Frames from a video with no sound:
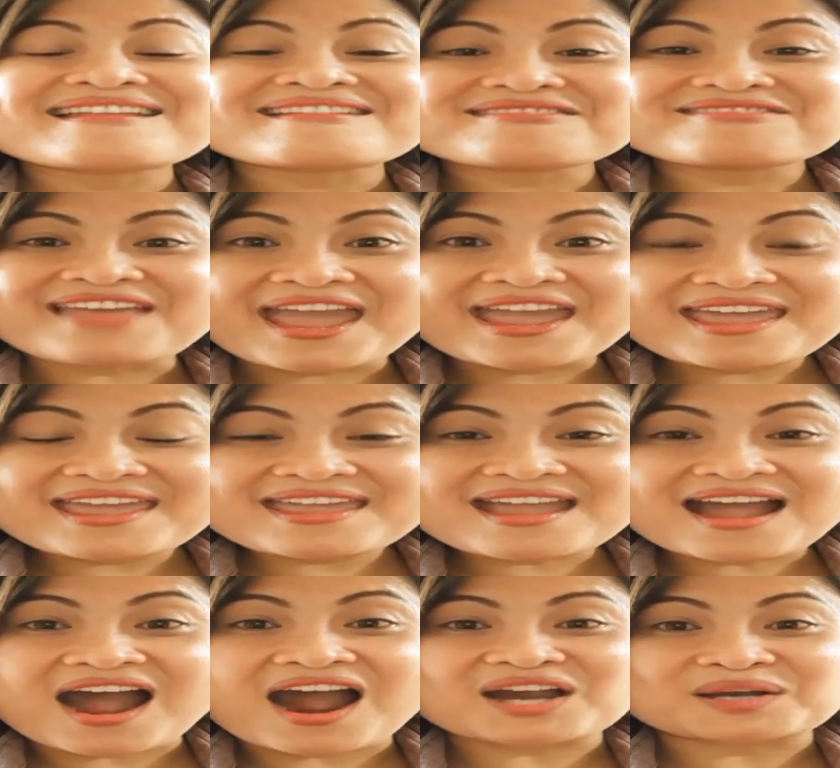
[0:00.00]
They
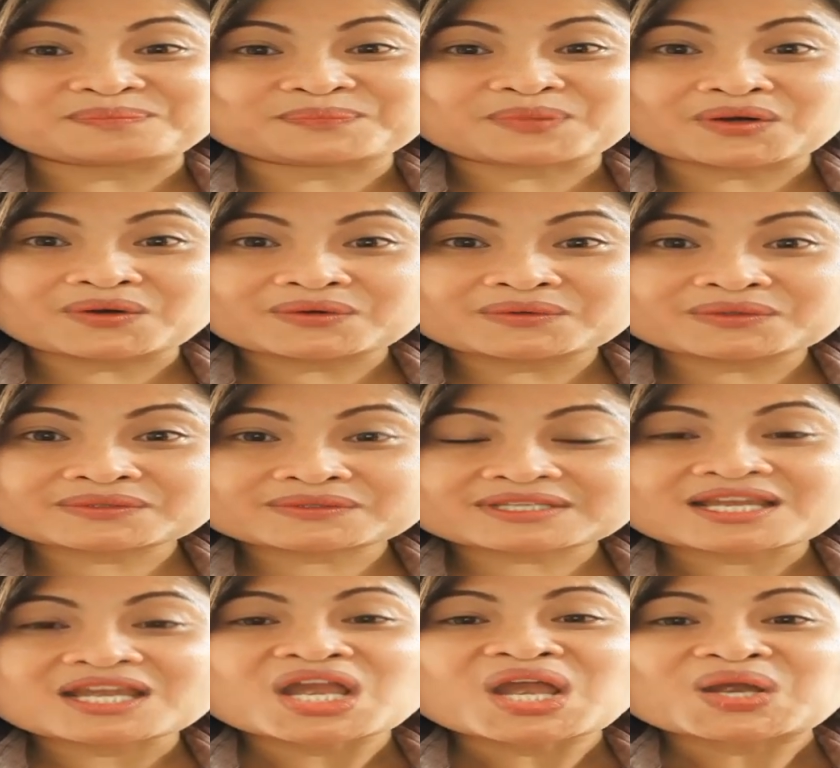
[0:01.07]
are both
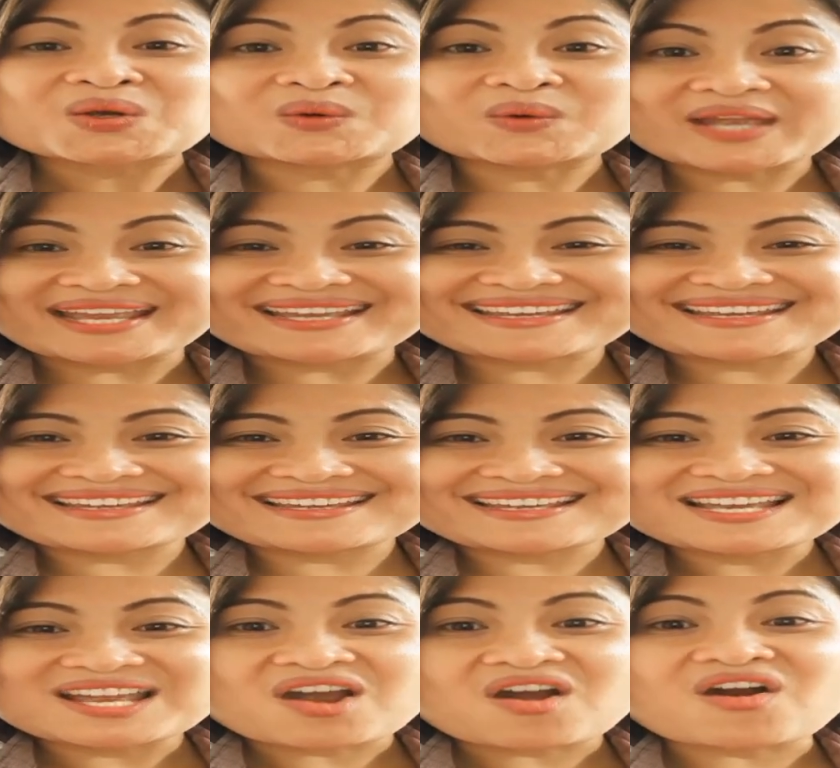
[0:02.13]
quick
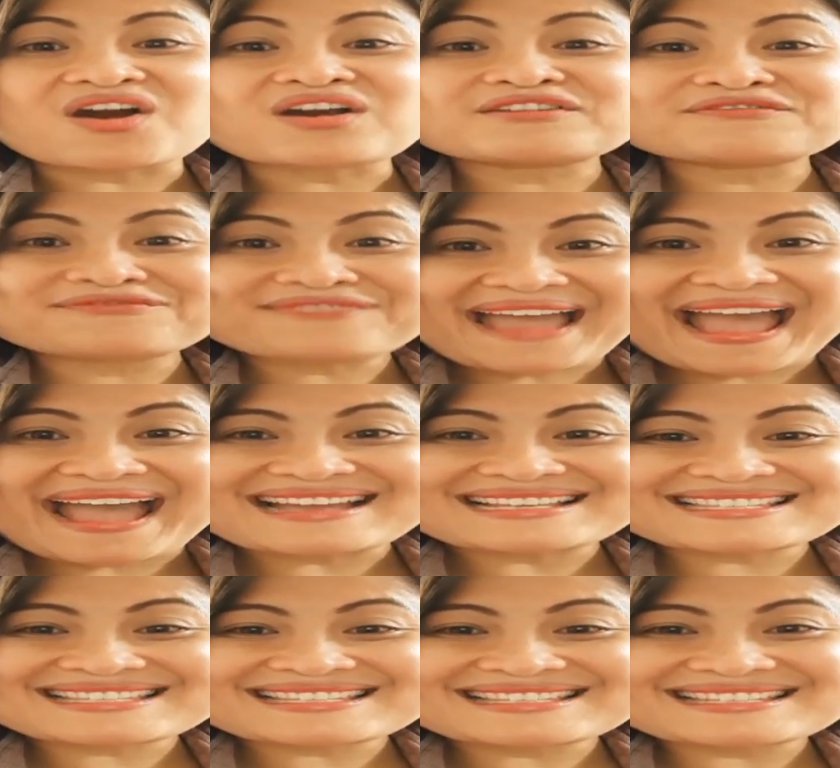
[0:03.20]
or
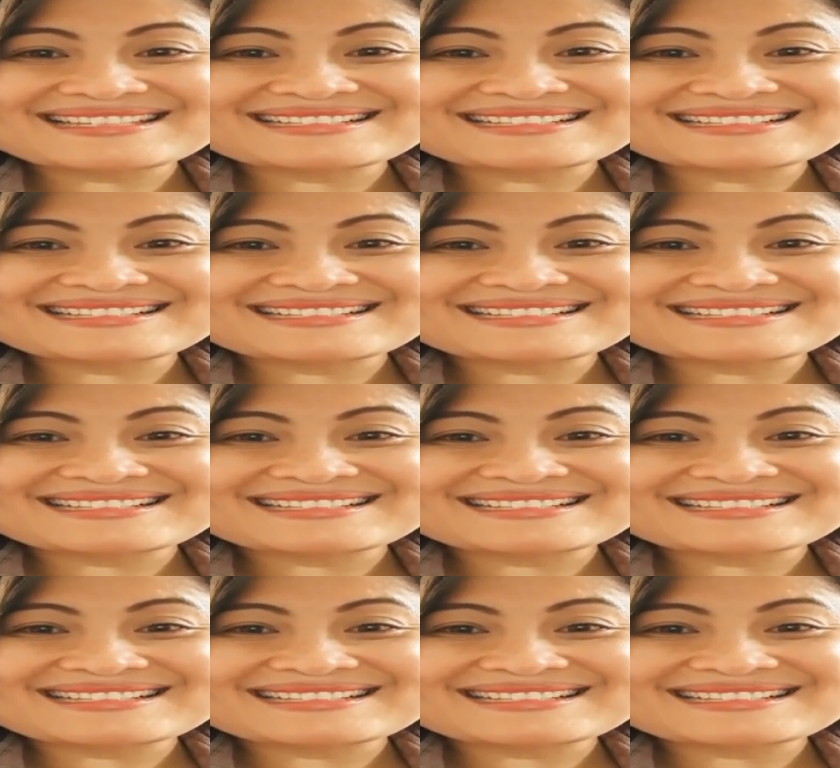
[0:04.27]
fast.